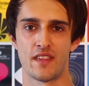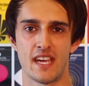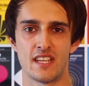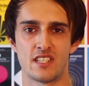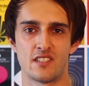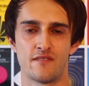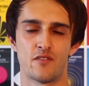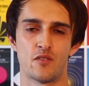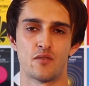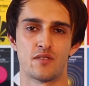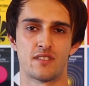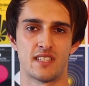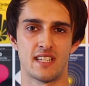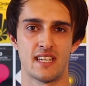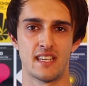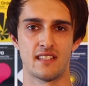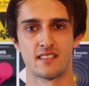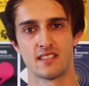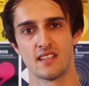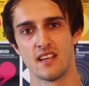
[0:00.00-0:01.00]
the edge of your
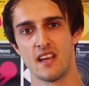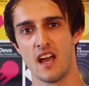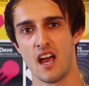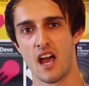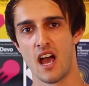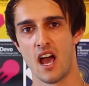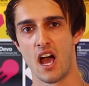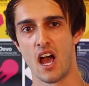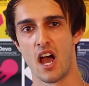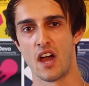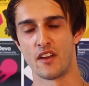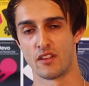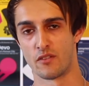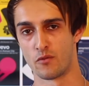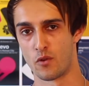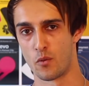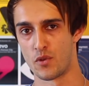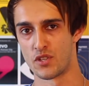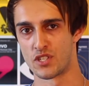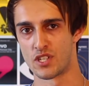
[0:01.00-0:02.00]
seat. Another
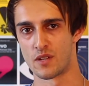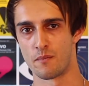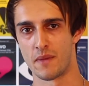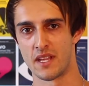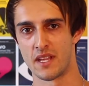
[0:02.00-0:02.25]
one we should